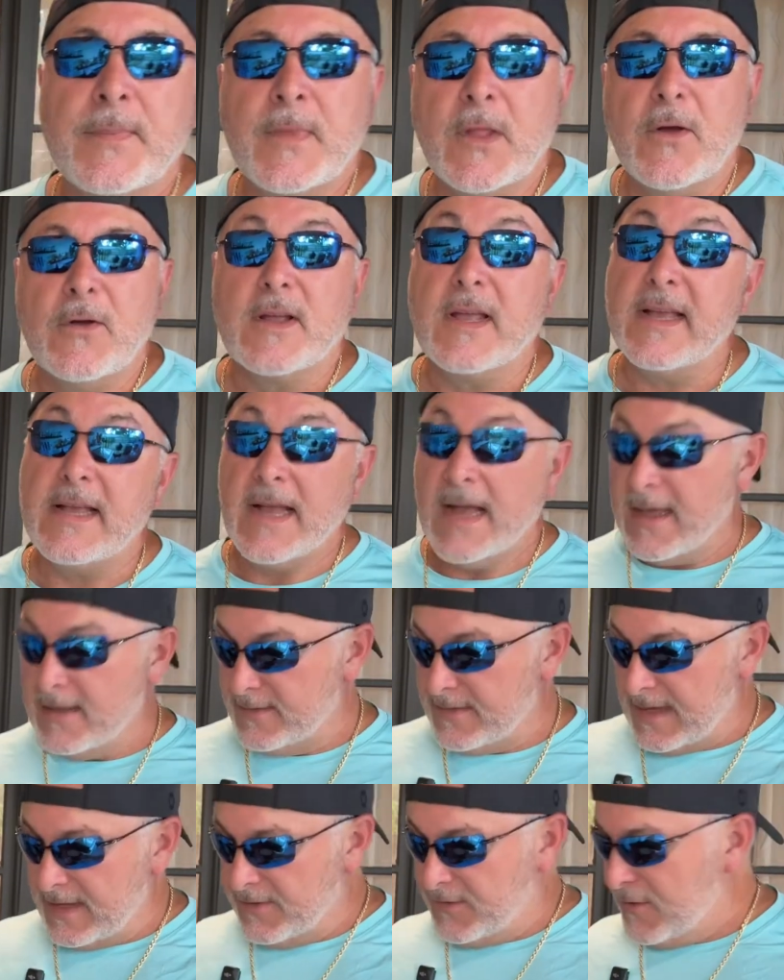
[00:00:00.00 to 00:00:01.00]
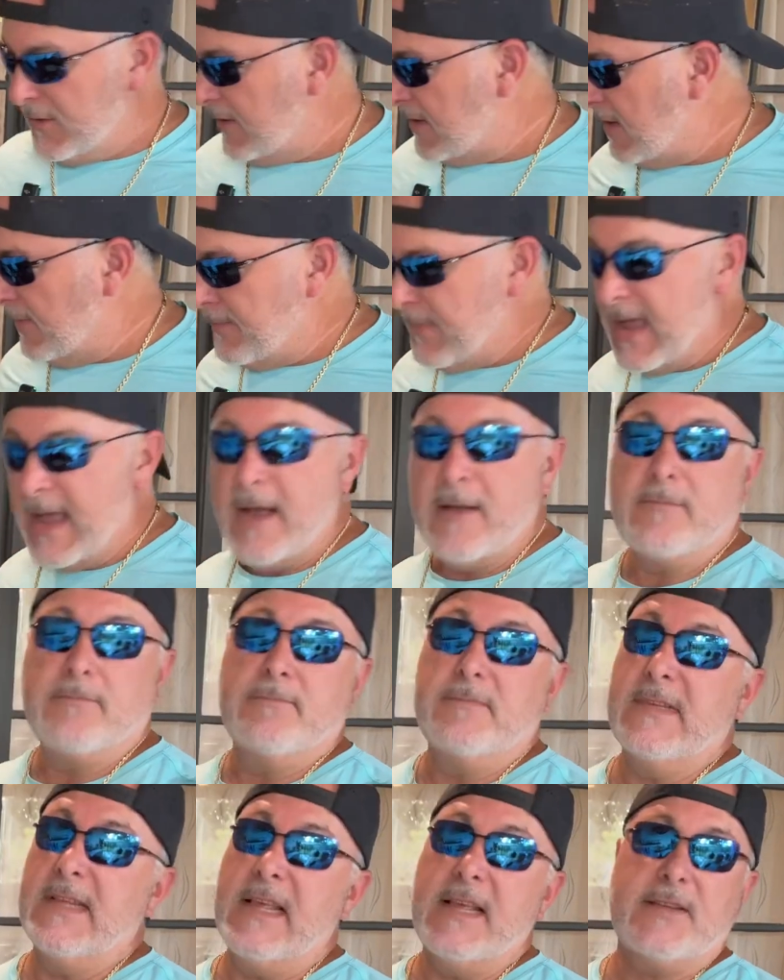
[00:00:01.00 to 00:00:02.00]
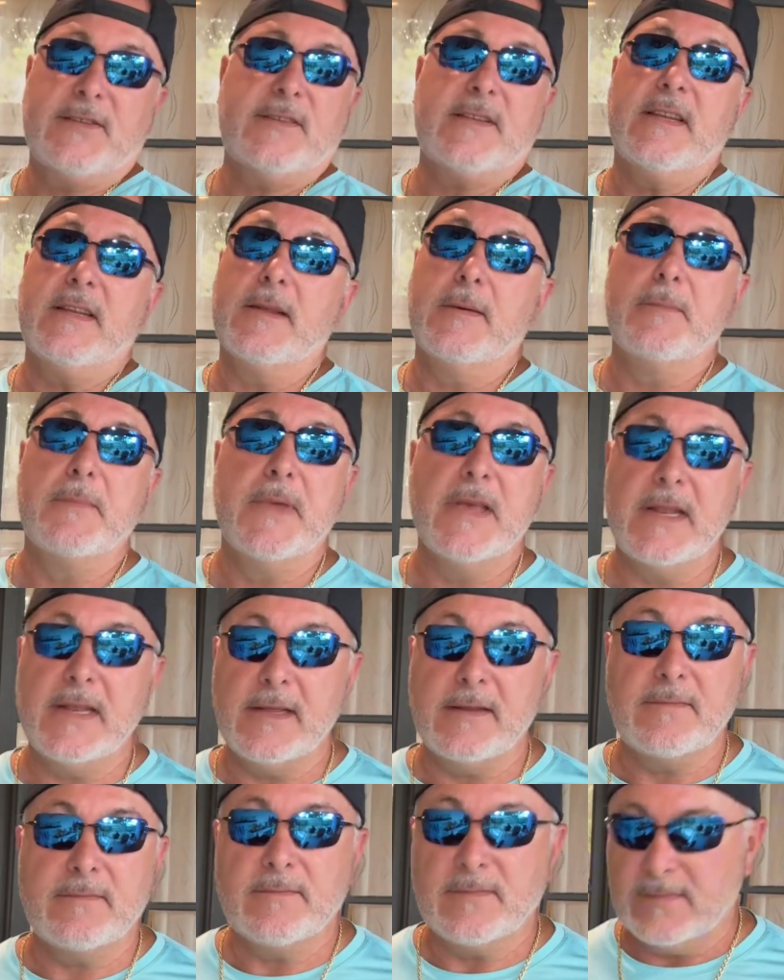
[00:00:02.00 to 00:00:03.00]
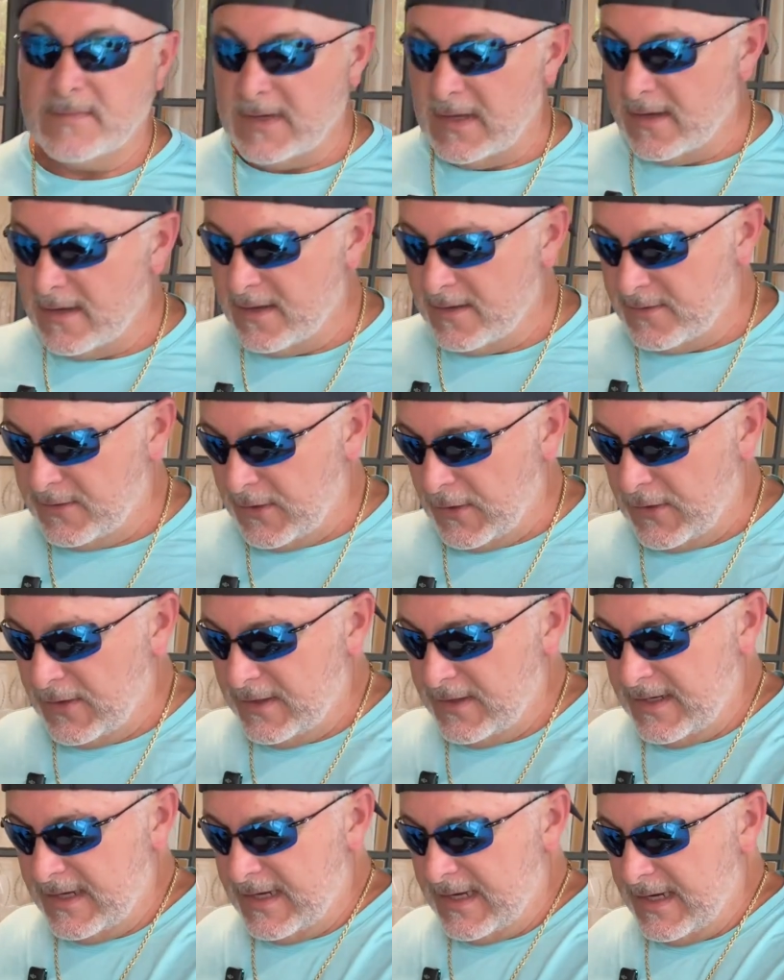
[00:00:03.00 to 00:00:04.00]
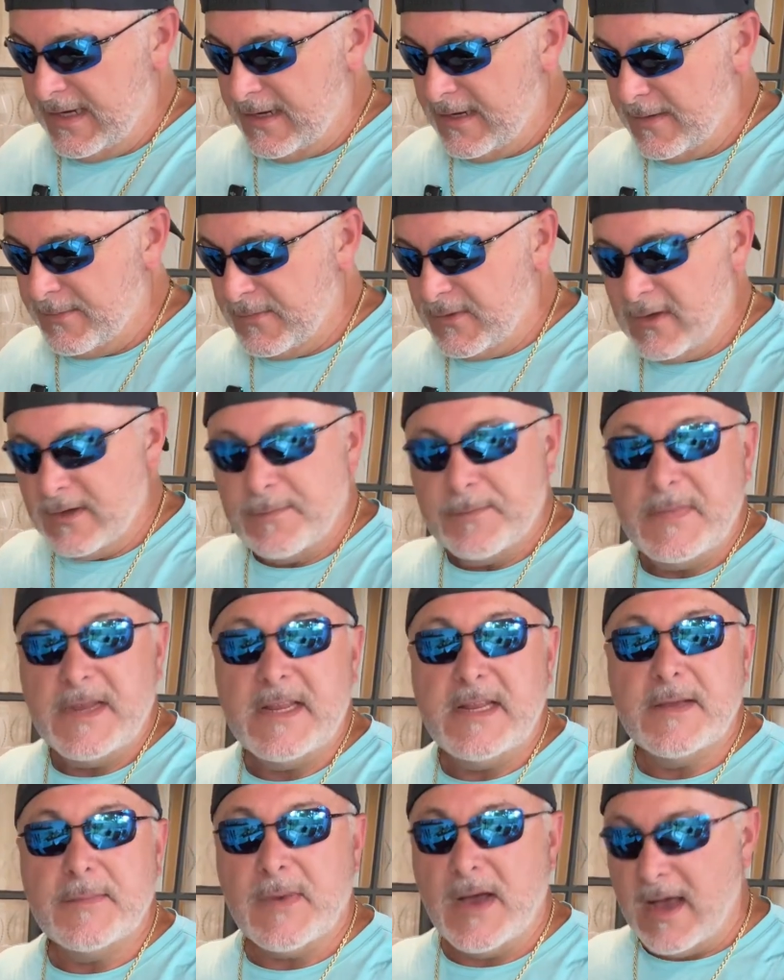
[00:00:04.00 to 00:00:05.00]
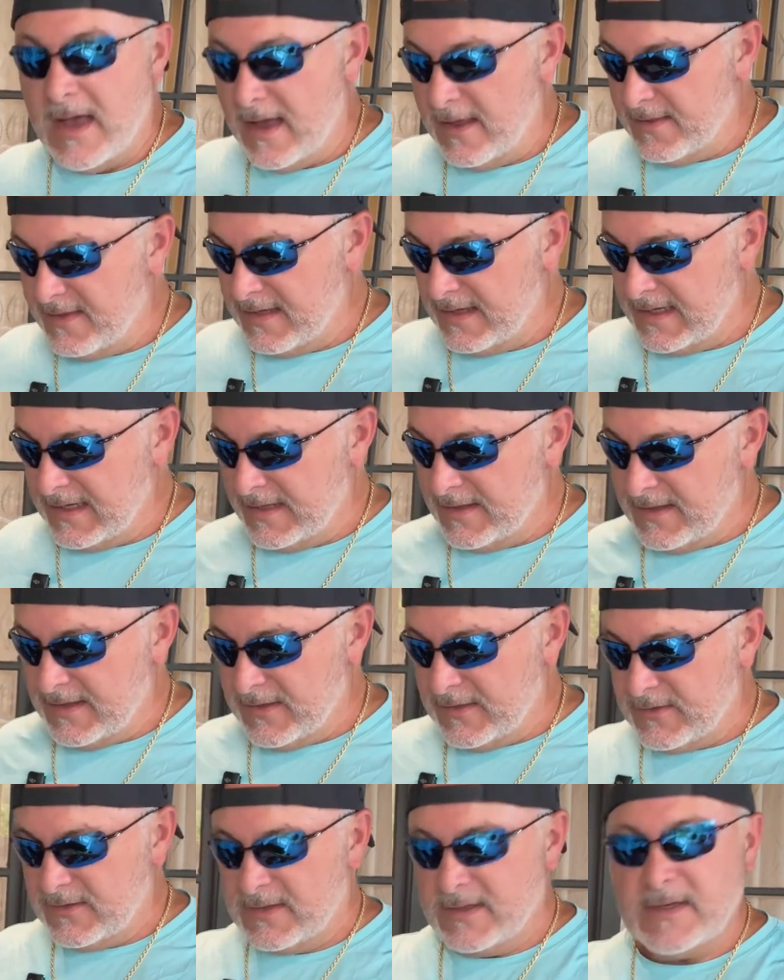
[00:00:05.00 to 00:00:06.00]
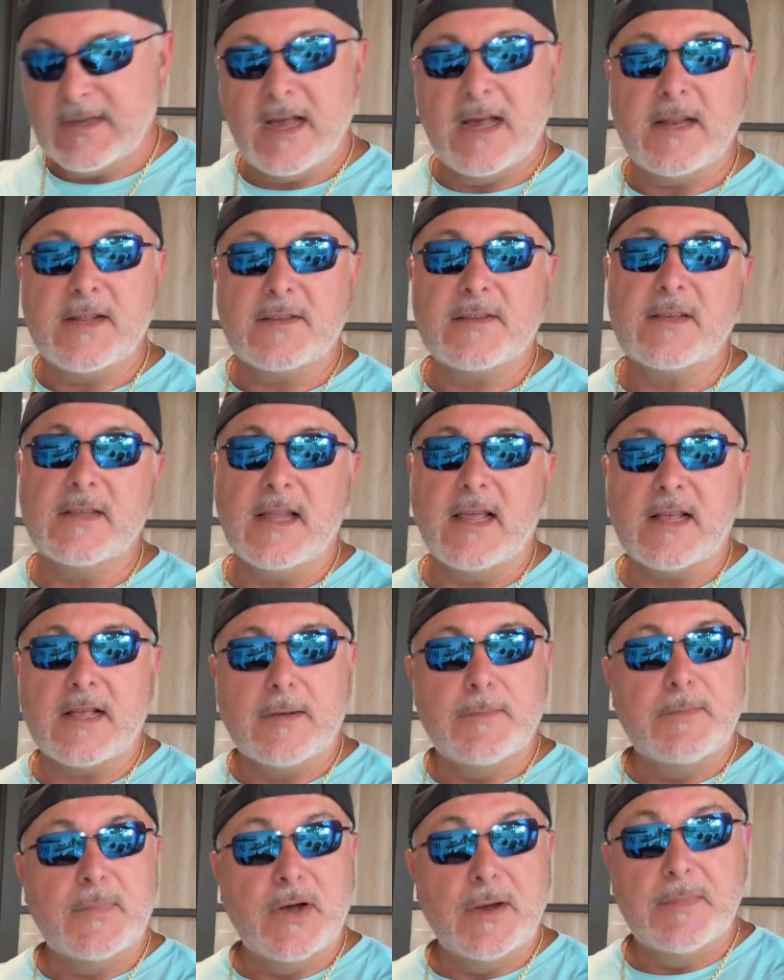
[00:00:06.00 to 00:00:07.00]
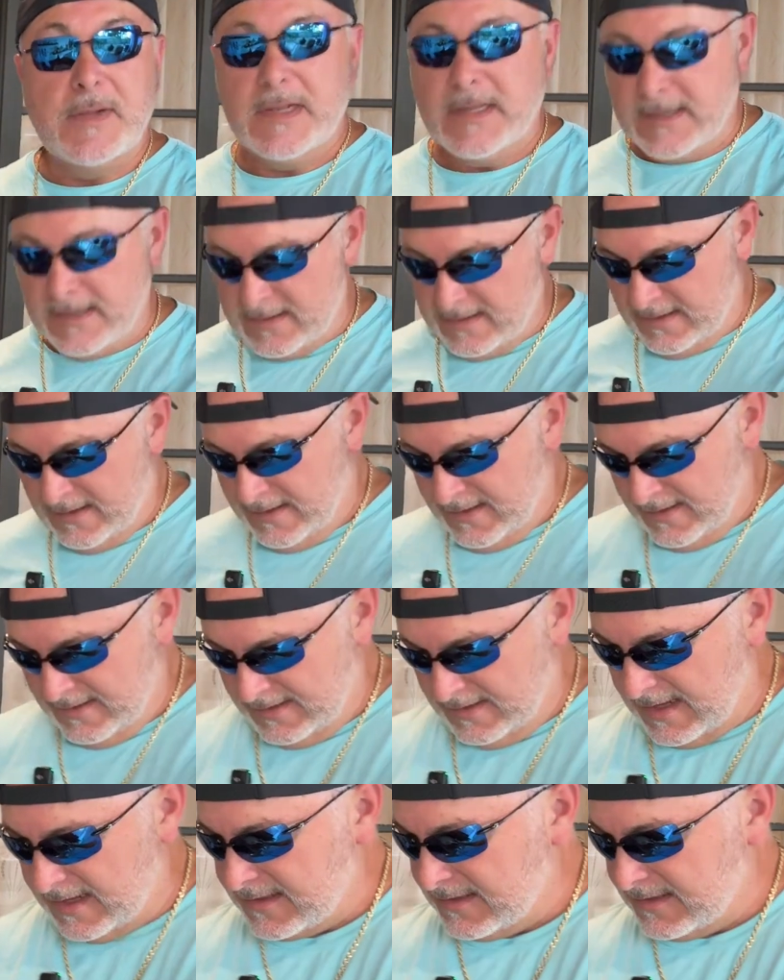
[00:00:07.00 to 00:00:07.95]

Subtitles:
Okay, guys, that took about less than a minute, turning the heat up to a medium high to get this kind of to like a bubbling, like